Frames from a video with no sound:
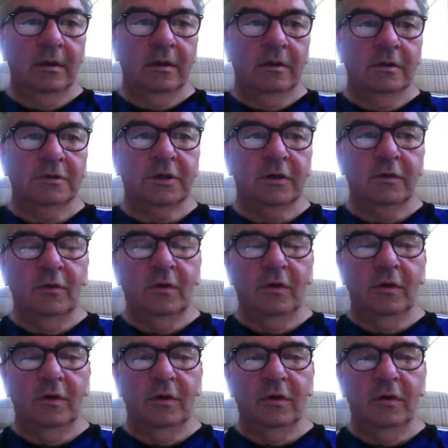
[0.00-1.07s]
So
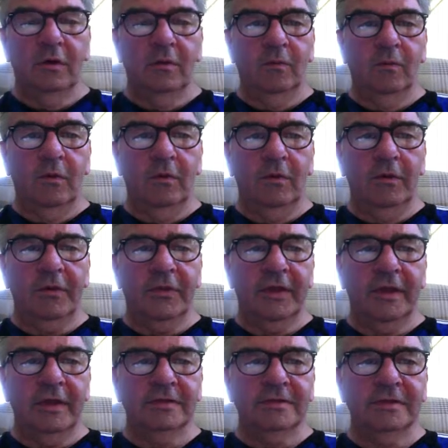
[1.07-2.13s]
one of the
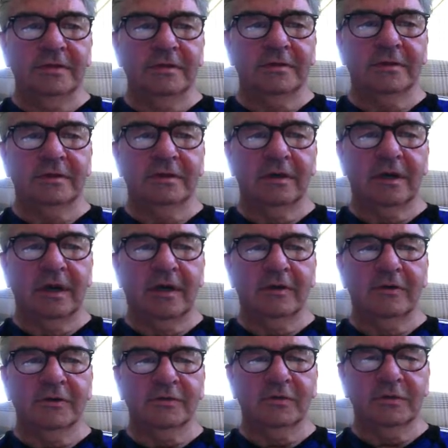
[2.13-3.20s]
things that I
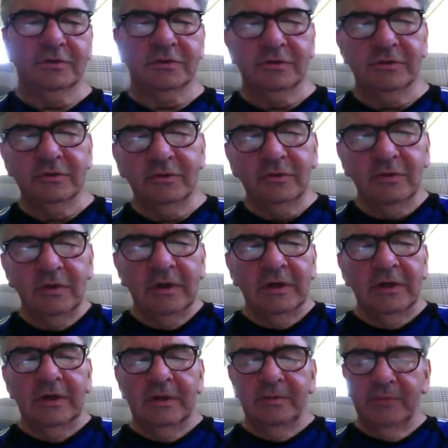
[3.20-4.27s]
just want to
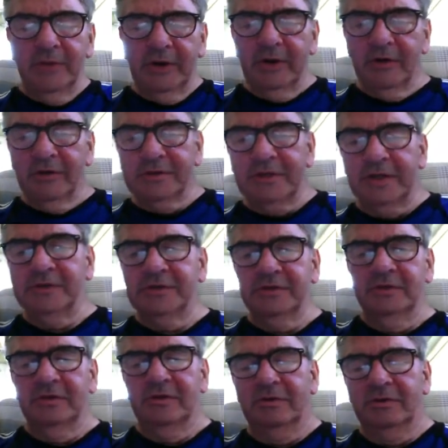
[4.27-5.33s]
bring your
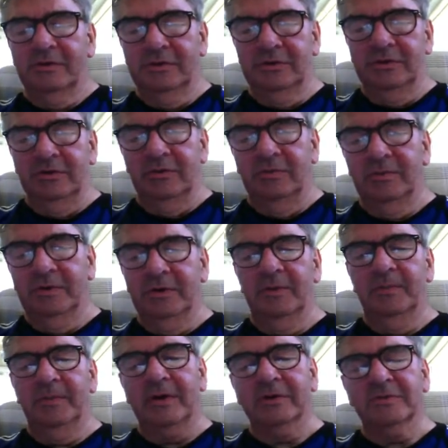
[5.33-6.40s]
attention to,
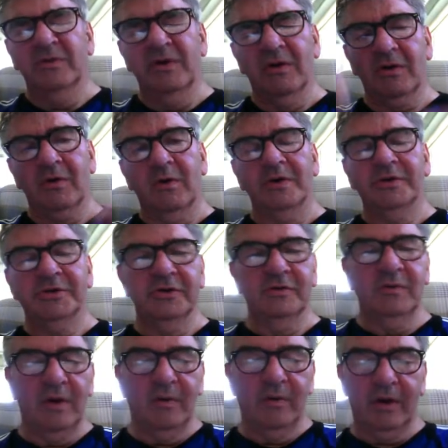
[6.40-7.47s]
because we're not quite sure
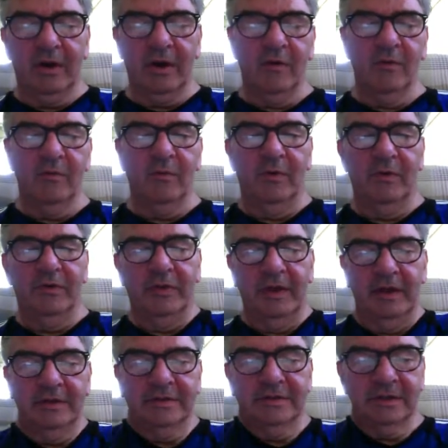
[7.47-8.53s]
where we're going with
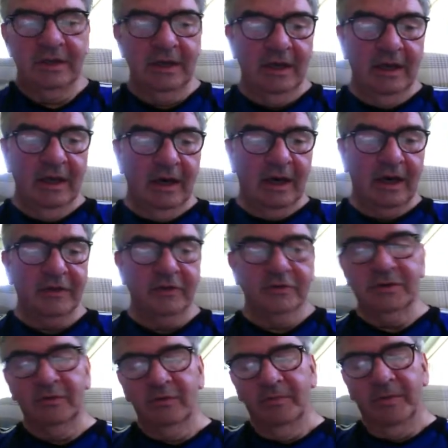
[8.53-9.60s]
this, I thought
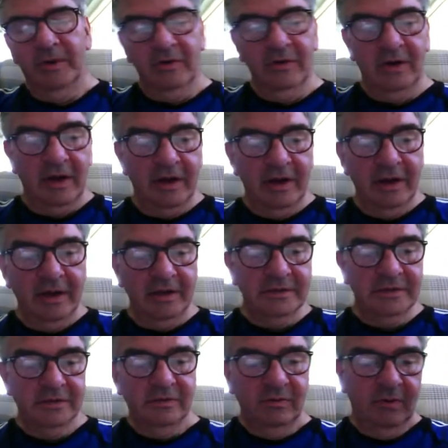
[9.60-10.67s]
it would be a good idea
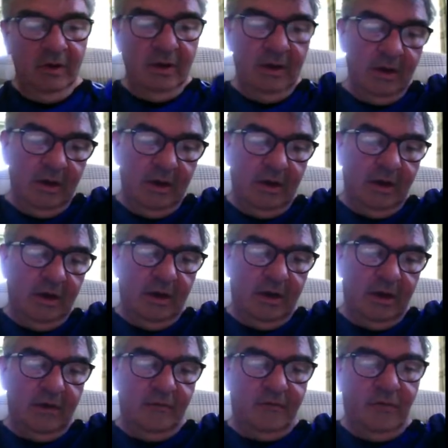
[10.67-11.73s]
to
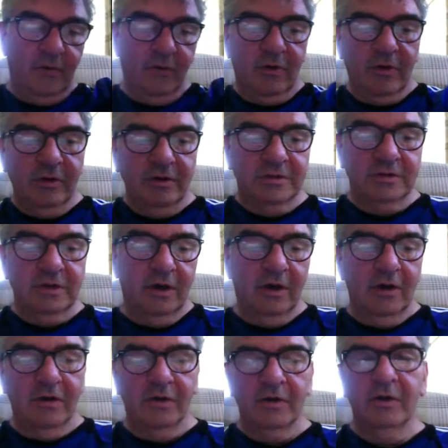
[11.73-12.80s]
focus
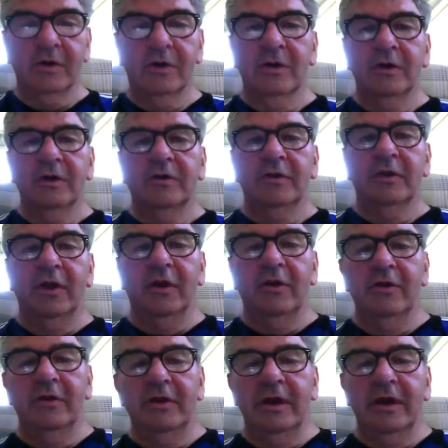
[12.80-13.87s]
on the
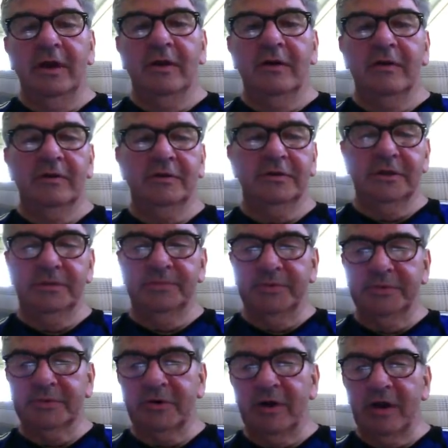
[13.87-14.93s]
learning that is
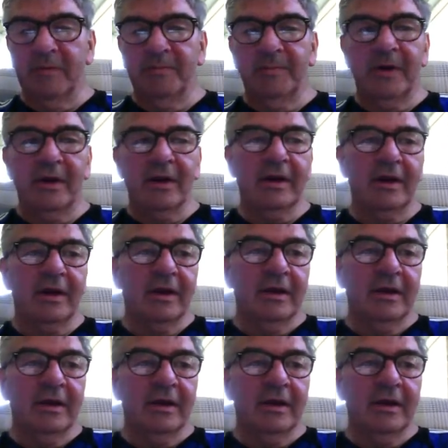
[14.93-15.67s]
prescribed by